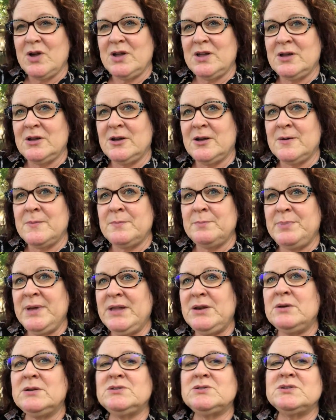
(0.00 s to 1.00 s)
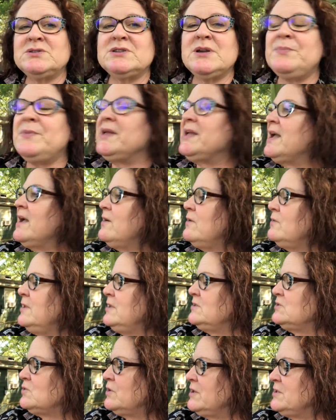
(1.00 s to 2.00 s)
Pinots are something I
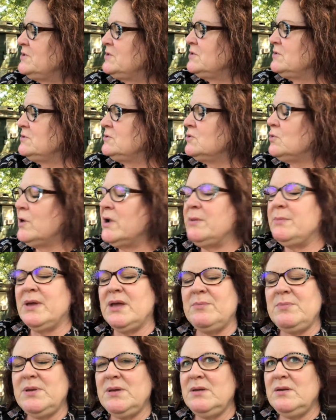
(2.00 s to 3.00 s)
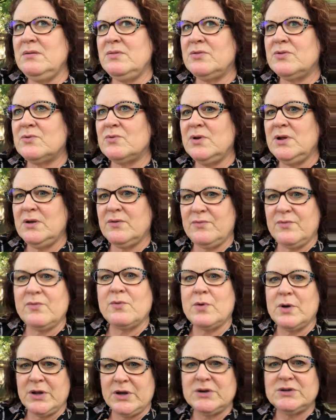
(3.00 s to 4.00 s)
only started to enjoy maybe 3 or
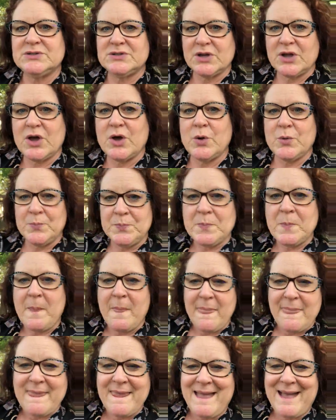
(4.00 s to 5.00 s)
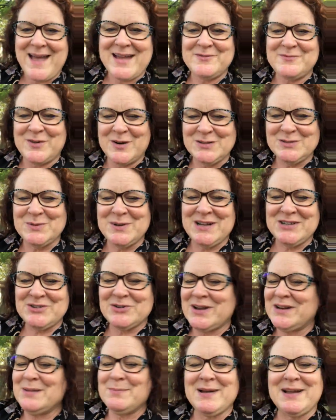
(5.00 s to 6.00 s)
4 years ago. At first, when I
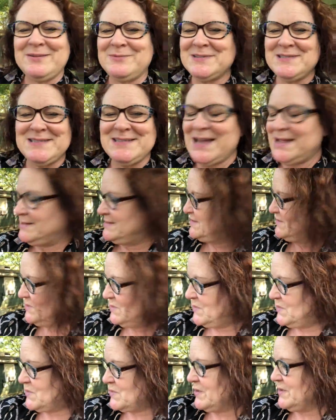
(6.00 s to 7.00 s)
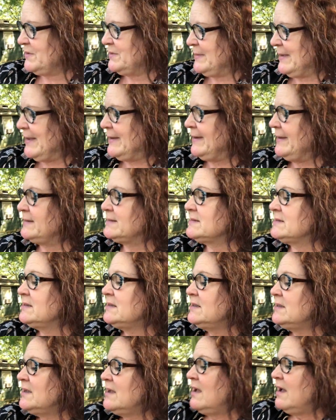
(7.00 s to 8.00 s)
tried them, I was not too thrilled about it.
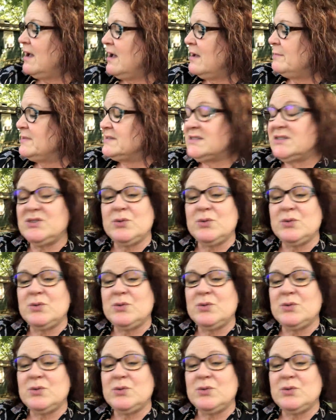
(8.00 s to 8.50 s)
It's a